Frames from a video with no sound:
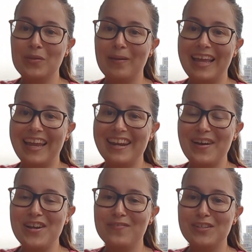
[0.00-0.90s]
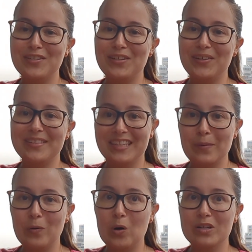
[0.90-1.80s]
on the plane over to
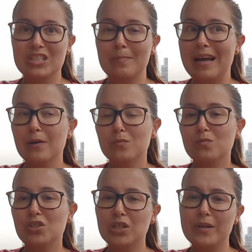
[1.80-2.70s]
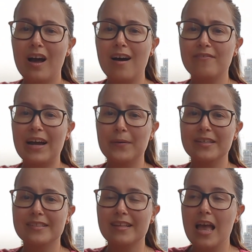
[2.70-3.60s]
Singapore, which is about two and a half
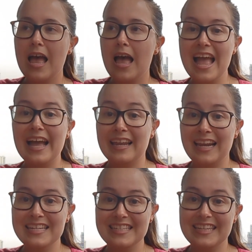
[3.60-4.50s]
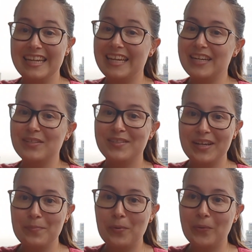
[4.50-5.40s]
hours. Landed in
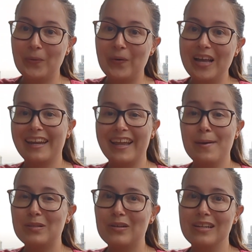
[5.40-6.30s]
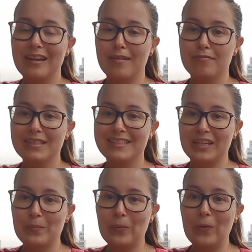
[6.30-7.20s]
Singapore, and I absolutely love
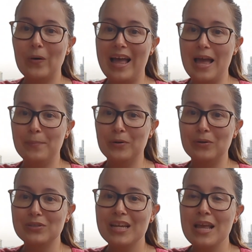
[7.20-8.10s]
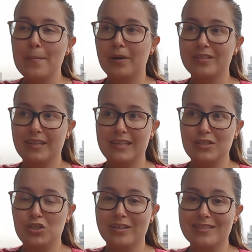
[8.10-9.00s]
Singapore airport because it
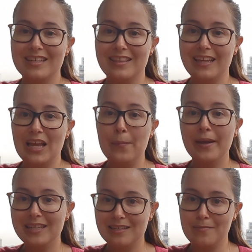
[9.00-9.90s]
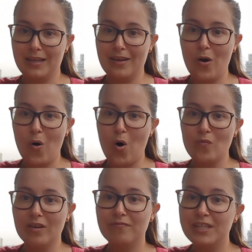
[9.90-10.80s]
is just the epitome
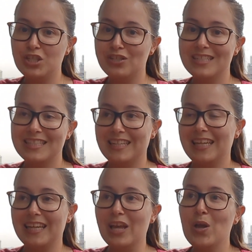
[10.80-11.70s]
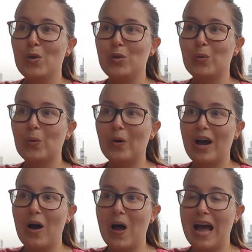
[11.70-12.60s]
of efficiency. You're
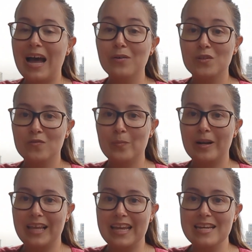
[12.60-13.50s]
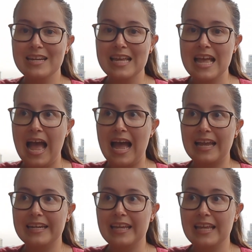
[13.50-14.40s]
out of the plane
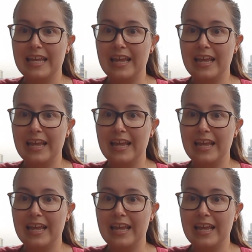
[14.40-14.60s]
and